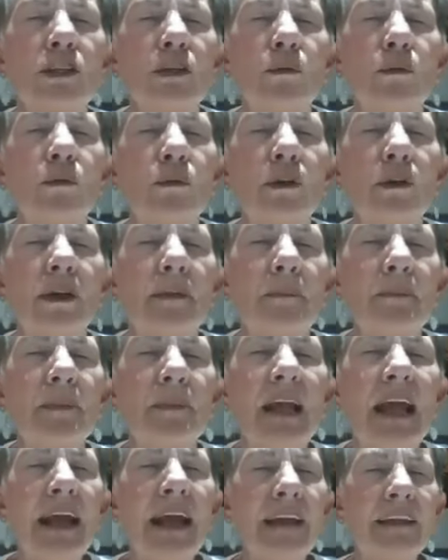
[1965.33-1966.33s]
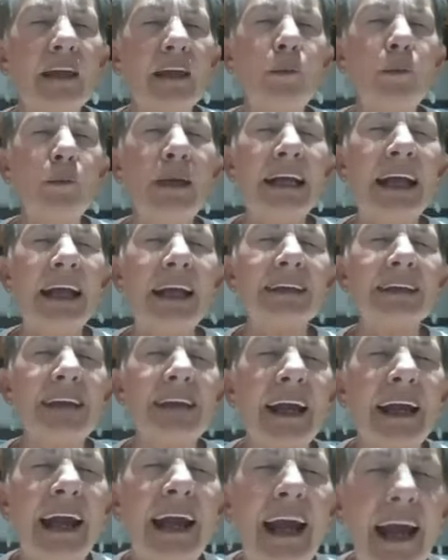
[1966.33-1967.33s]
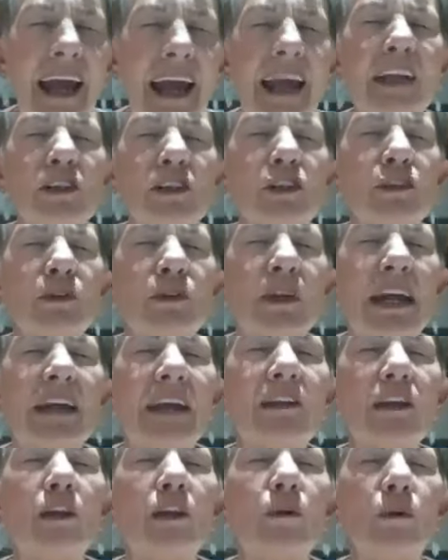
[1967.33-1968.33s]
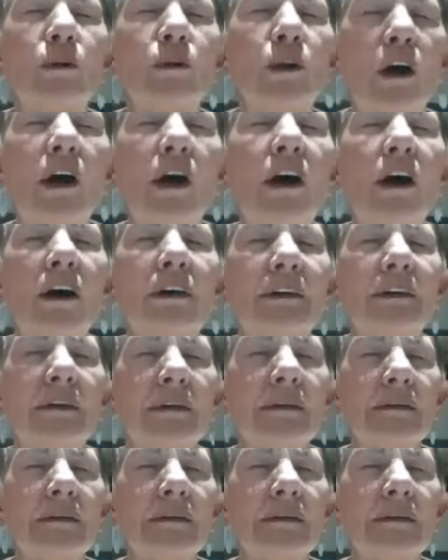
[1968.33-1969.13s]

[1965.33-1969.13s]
Lord. That we can take hands together, Lord God,